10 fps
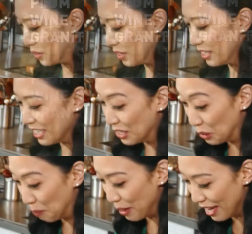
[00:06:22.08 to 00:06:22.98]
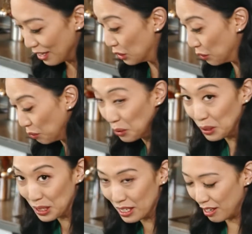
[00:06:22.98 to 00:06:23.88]
It's easier to pass through the
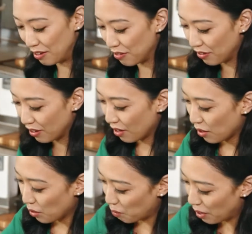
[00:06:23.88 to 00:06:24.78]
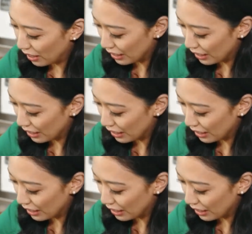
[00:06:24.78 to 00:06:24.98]
sieve while